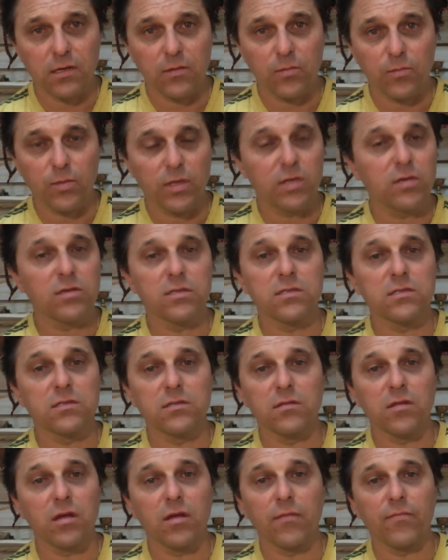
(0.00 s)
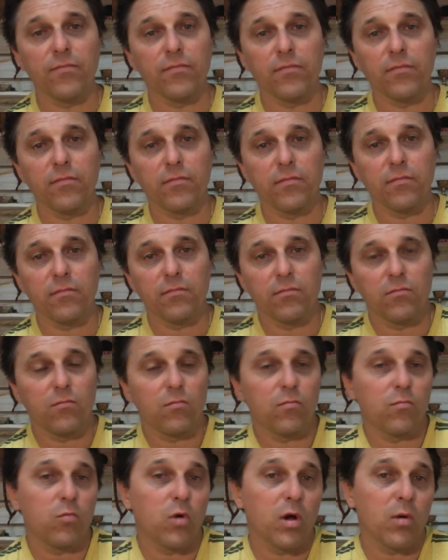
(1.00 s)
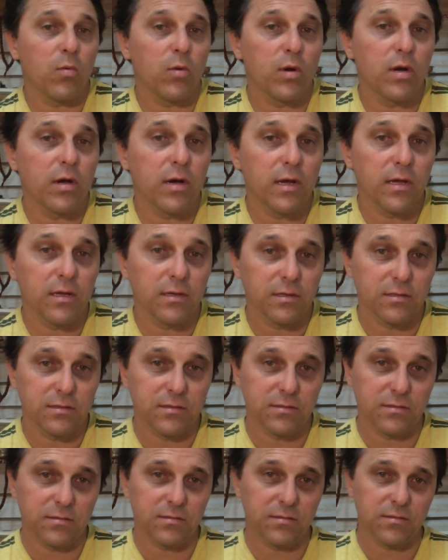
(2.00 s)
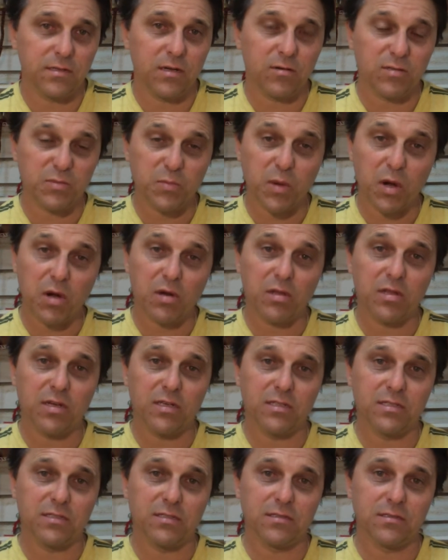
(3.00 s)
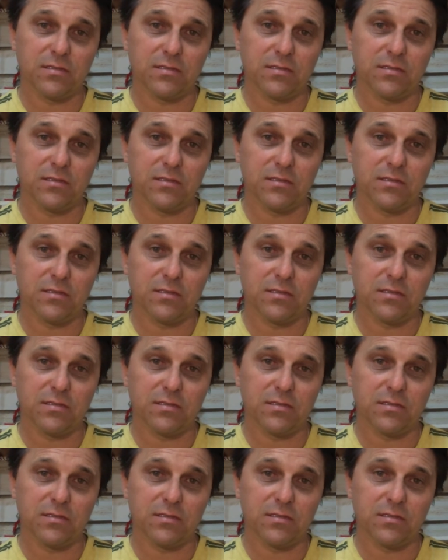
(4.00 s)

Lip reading: because why would I? I was paralyzed.